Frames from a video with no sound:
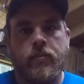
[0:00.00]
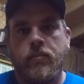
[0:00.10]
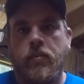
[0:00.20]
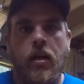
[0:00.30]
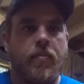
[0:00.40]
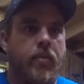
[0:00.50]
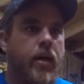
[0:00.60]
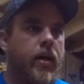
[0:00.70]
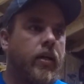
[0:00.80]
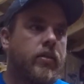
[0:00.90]
ride
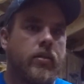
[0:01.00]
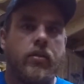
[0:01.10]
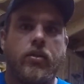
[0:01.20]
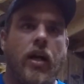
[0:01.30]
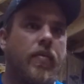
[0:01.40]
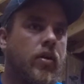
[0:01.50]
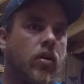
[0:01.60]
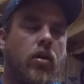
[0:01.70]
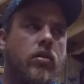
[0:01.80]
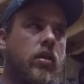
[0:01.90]
bikes, drive a
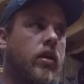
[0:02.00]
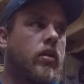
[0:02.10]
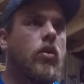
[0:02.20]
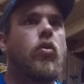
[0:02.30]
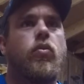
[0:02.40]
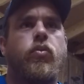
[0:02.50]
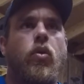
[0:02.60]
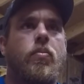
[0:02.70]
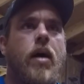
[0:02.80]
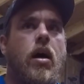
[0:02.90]
car. It's like a little over
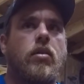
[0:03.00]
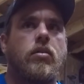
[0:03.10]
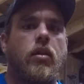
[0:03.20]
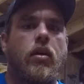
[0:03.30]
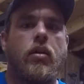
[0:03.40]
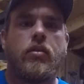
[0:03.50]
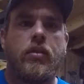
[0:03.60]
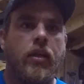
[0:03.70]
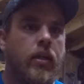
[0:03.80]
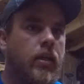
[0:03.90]
four miles long,
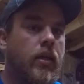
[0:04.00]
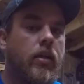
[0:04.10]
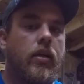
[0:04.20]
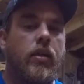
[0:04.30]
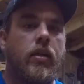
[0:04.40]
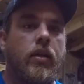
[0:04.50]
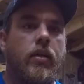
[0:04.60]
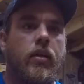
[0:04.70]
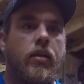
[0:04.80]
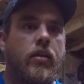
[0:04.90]

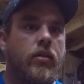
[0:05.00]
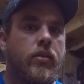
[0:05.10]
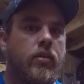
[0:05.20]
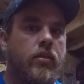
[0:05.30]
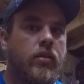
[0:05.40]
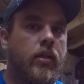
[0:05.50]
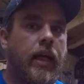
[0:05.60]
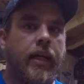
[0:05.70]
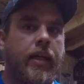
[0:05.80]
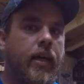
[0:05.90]
and uh, they're
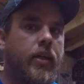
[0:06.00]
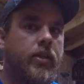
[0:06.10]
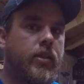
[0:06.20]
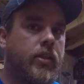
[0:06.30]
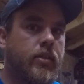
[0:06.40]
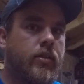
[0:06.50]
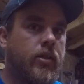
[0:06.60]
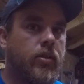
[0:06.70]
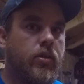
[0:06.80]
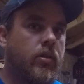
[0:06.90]
not caged in,
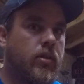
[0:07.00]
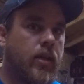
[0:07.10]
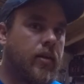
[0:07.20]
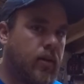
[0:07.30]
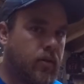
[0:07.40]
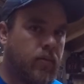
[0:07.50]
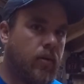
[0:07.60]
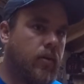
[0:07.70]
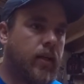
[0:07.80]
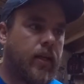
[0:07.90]
so you can drive down the
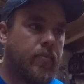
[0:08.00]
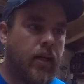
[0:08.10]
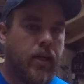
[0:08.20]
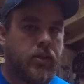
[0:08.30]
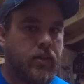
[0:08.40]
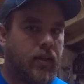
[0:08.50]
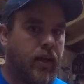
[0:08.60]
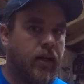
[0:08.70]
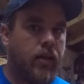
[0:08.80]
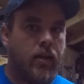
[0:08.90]
road. They can be actually
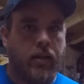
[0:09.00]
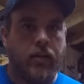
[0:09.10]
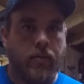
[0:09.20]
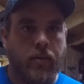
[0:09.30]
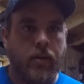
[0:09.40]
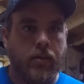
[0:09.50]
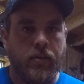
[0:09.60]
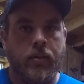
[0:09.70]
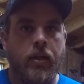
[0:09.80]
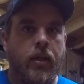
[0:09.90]
laying in the
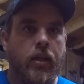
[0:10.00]
road.